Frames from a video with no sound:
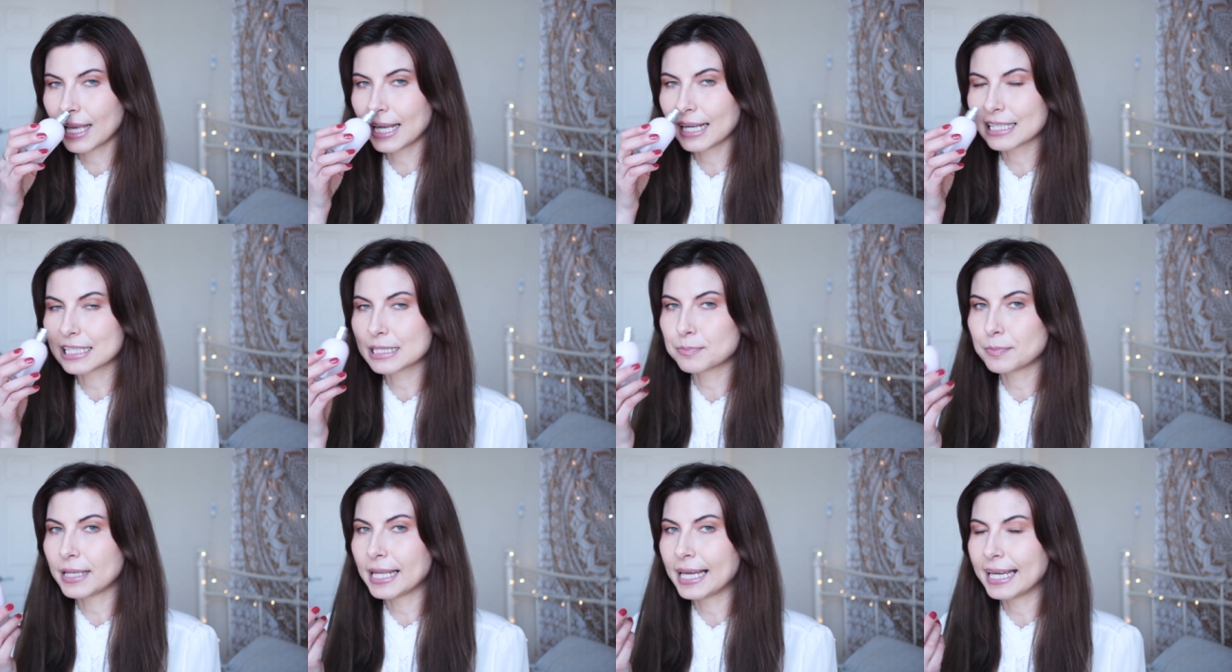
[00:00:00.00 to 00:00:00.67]

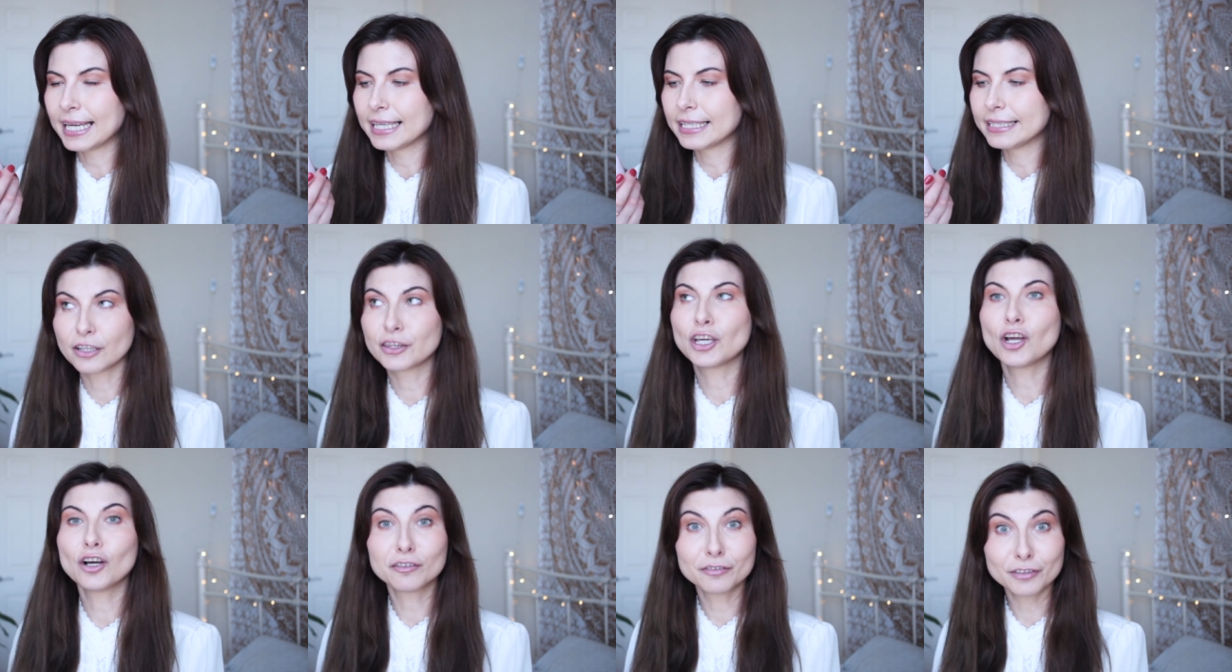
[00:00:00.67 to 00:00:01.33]
explain.
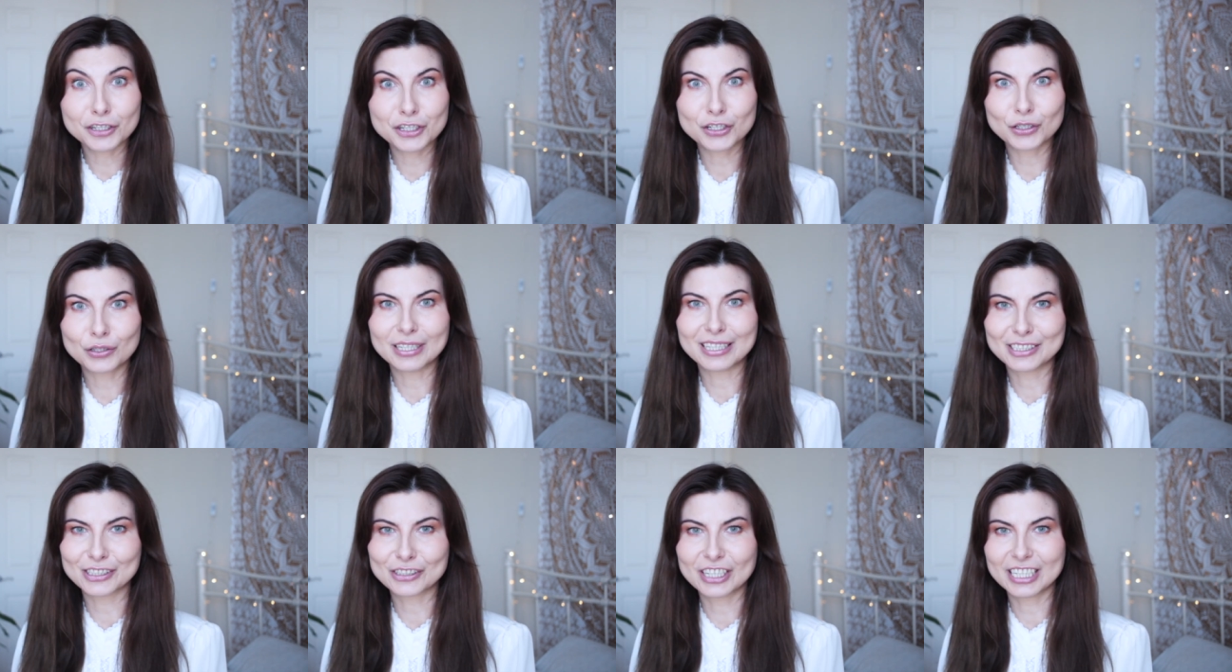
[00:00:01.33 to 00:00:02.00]
The official
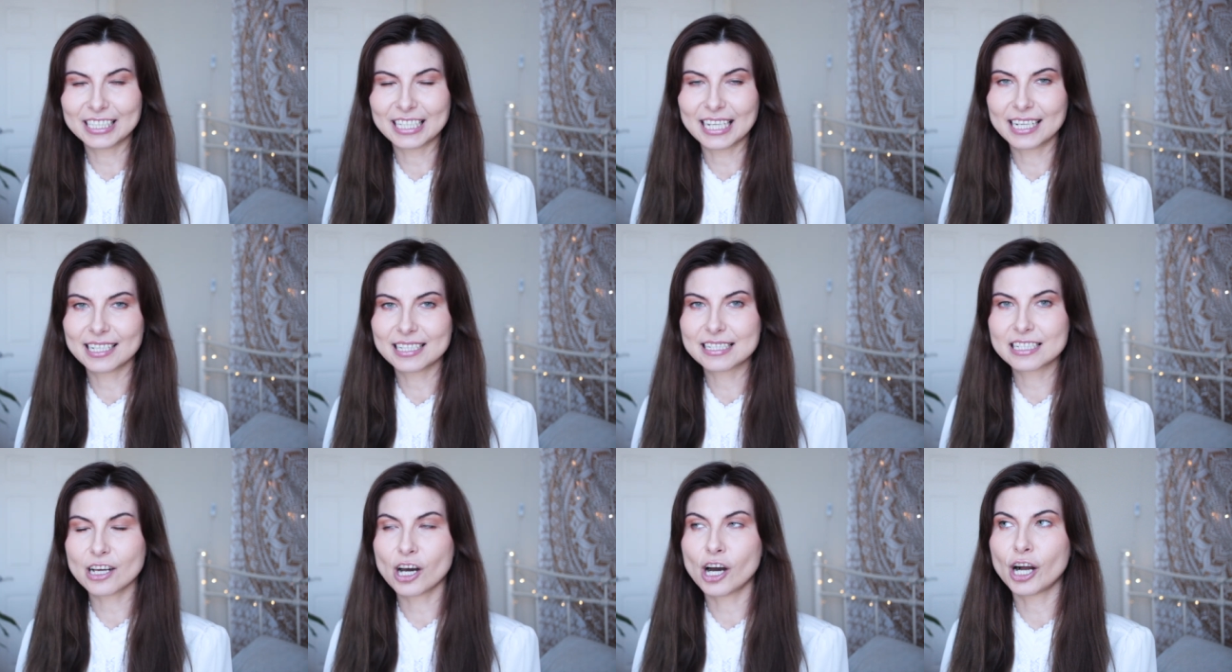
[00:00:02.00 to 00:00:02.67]

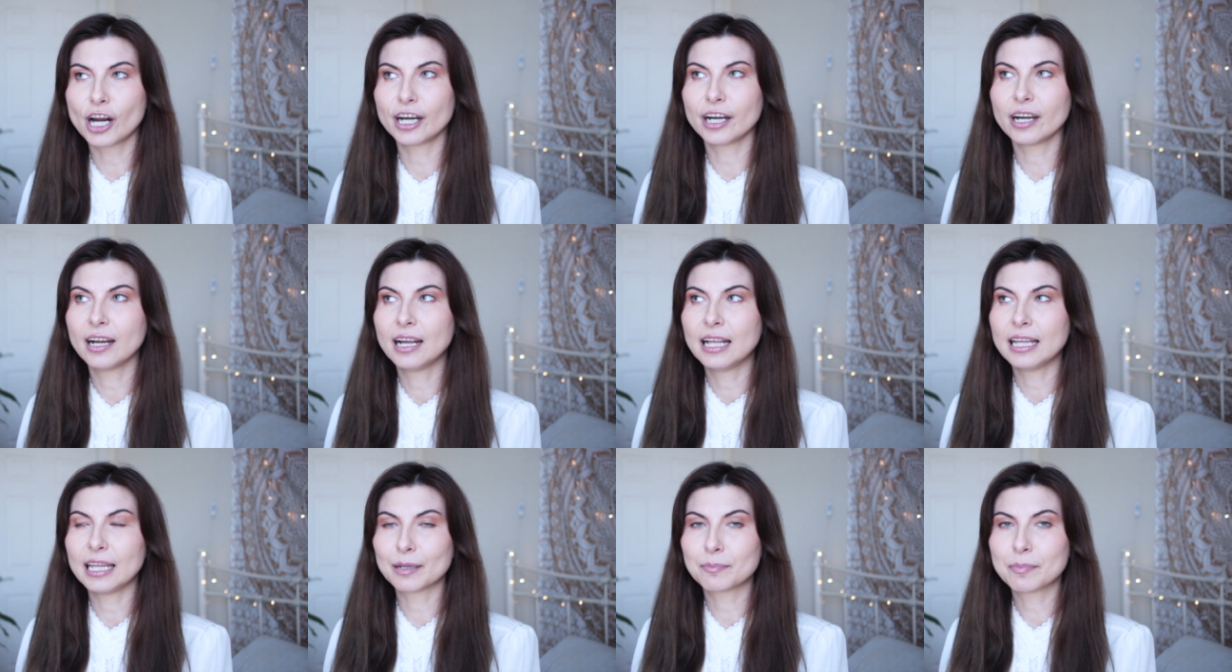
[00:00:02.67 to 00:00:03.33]
ingredients are
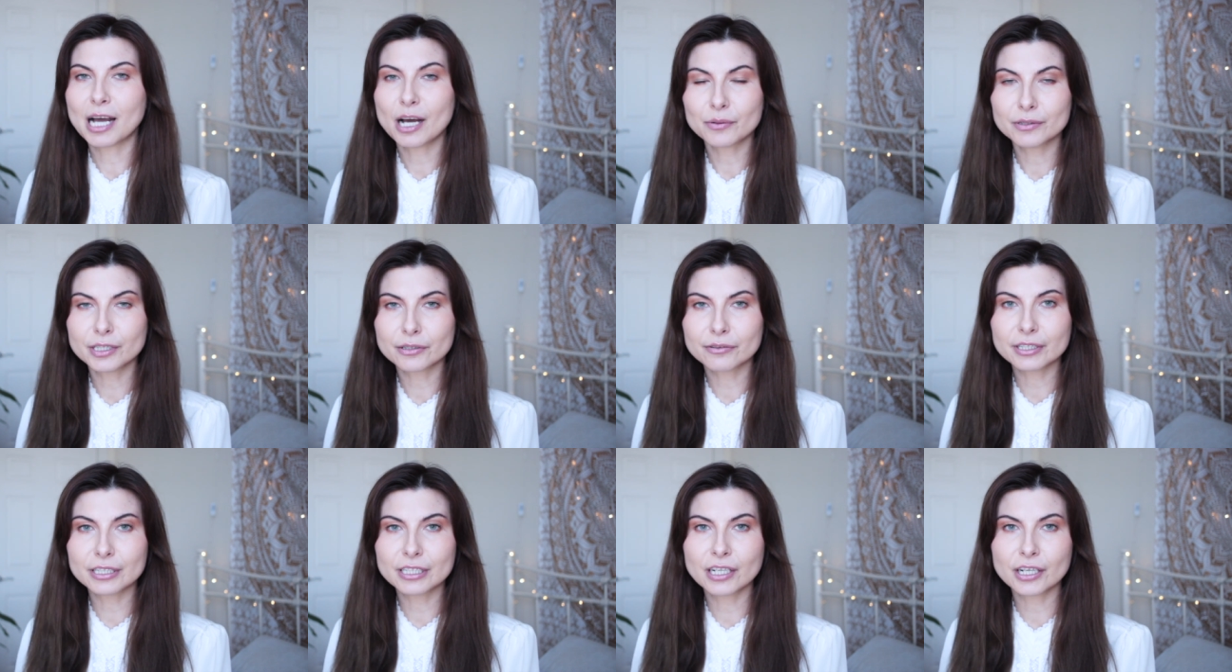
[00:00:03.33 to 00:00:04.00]
like
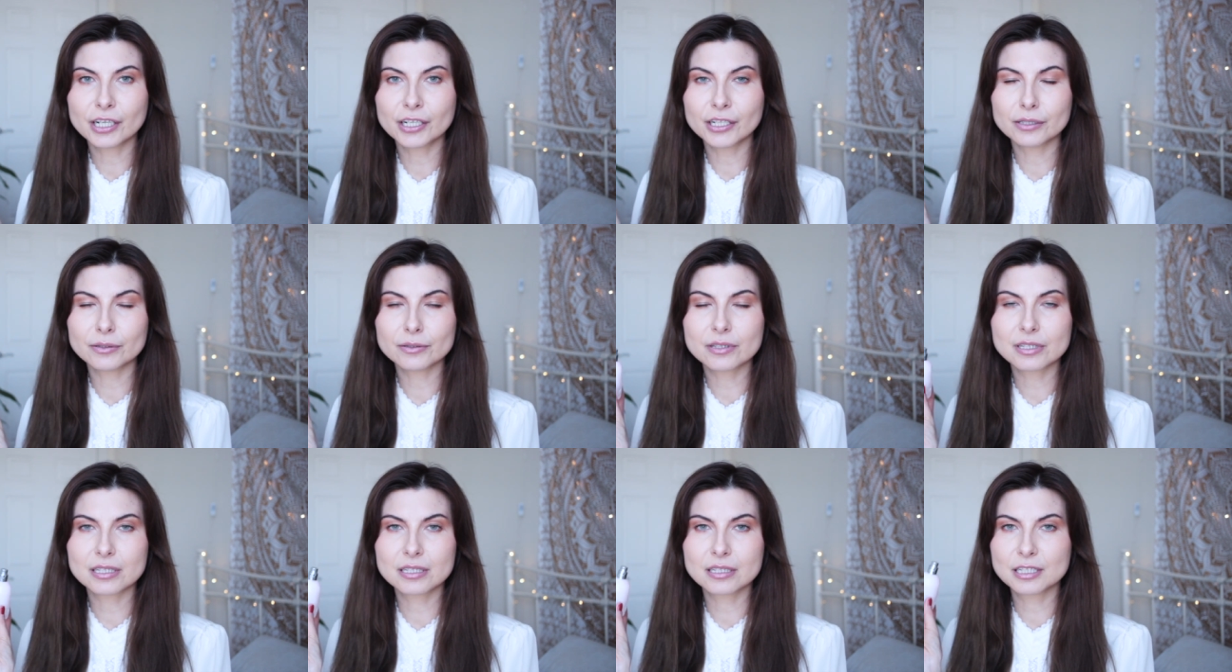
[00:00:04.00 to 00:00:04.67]
powdery
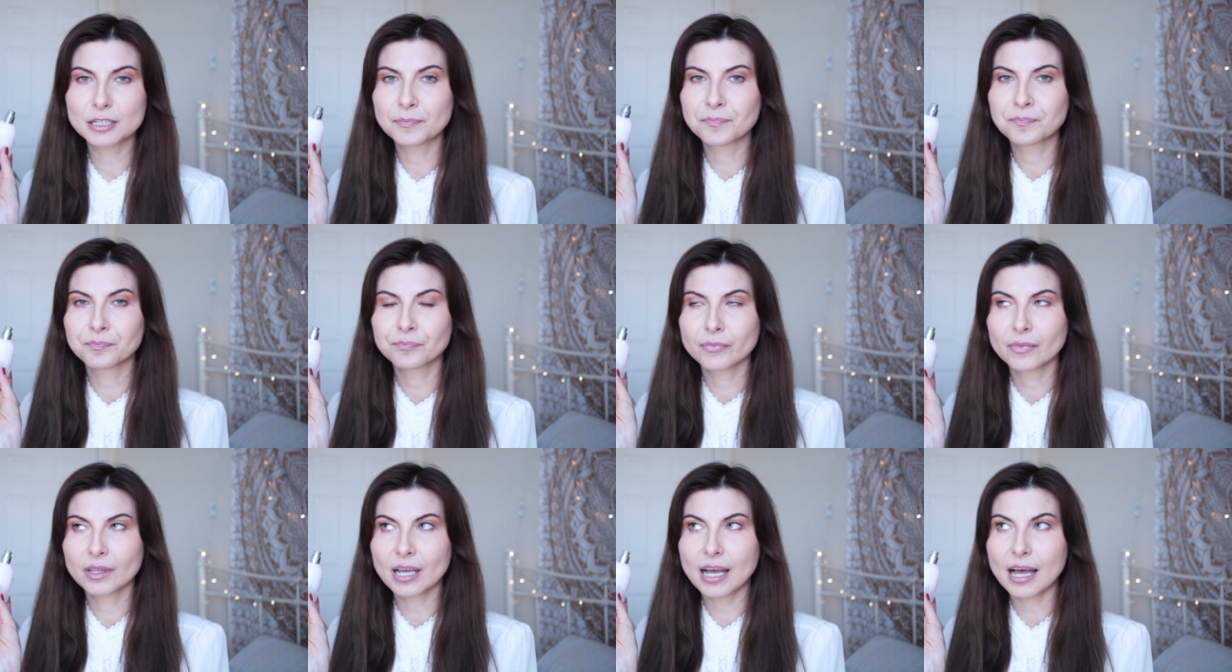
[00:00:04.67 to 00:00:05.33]
notes,
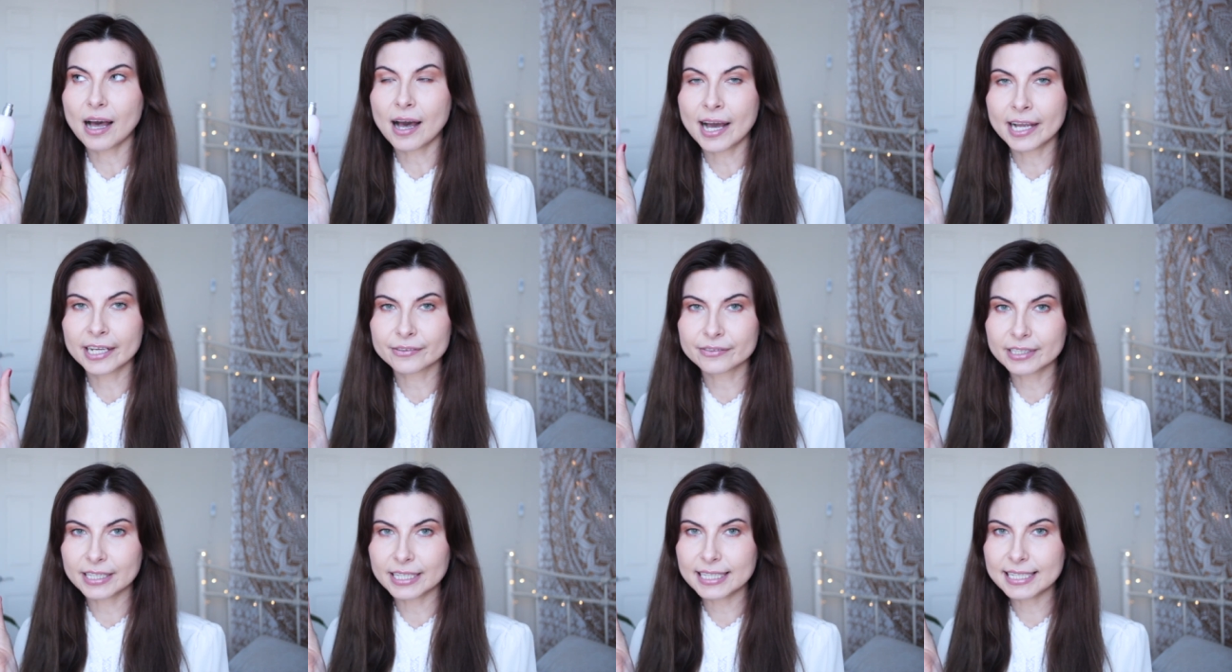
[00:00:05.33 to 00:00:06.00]

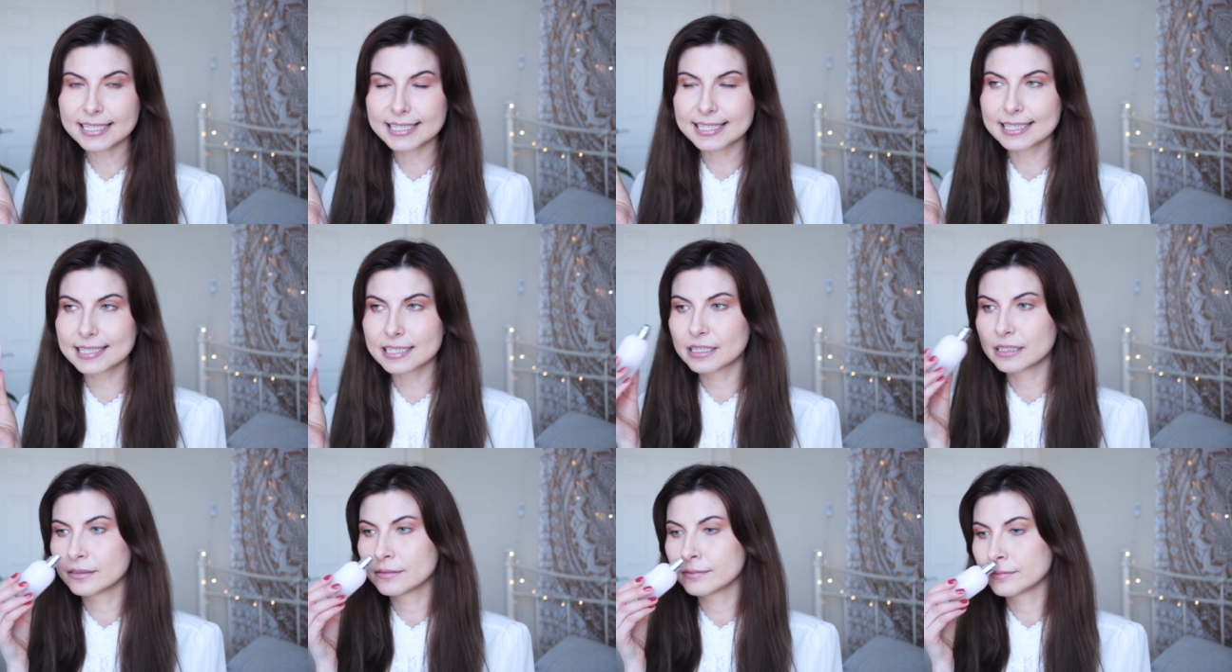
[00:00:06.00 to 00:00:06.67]

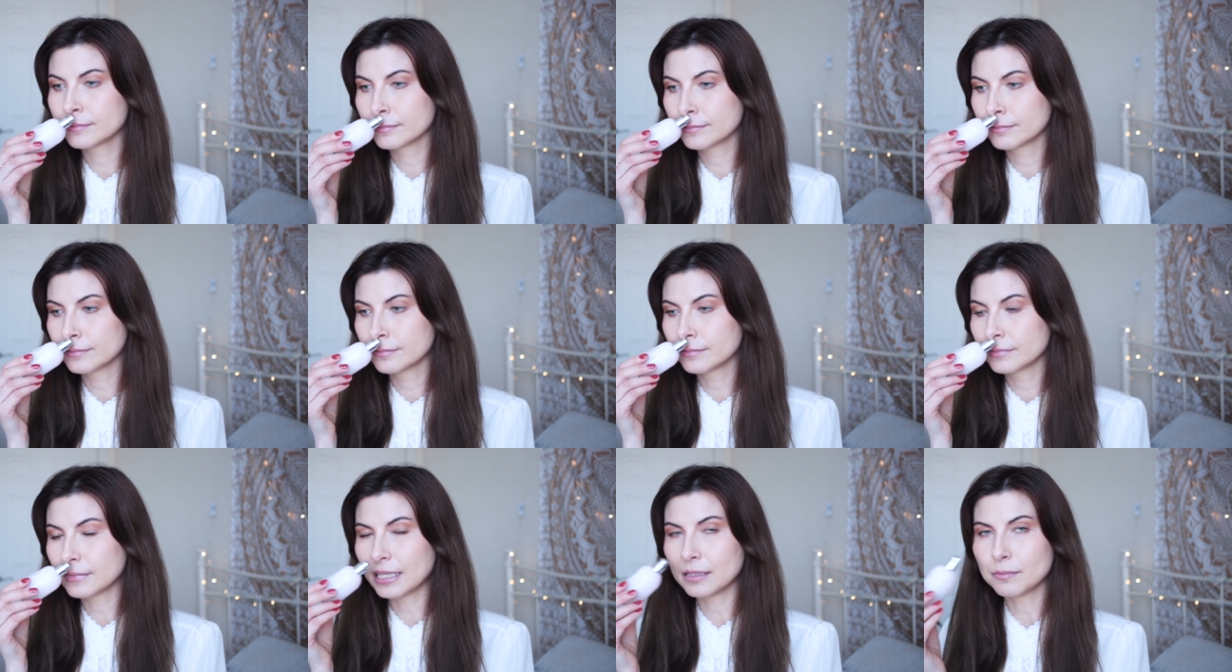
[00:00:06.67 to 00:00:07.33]
iris,
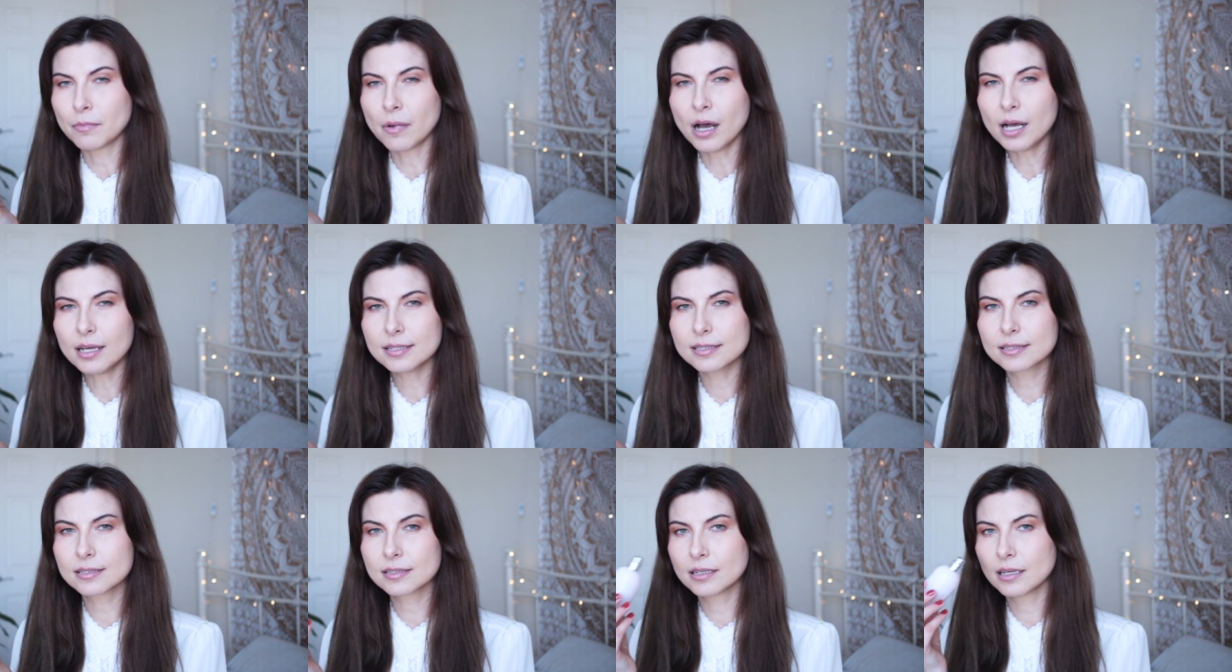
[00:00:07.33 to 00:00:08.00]
and
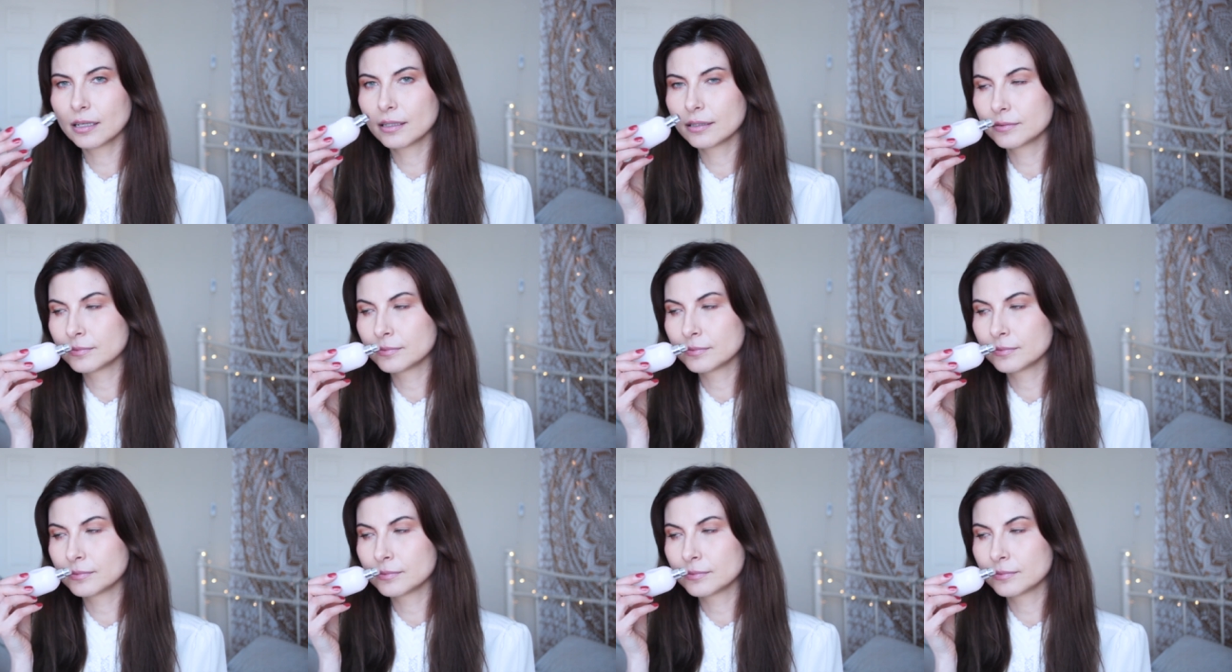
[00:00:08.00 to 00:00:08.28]
musk,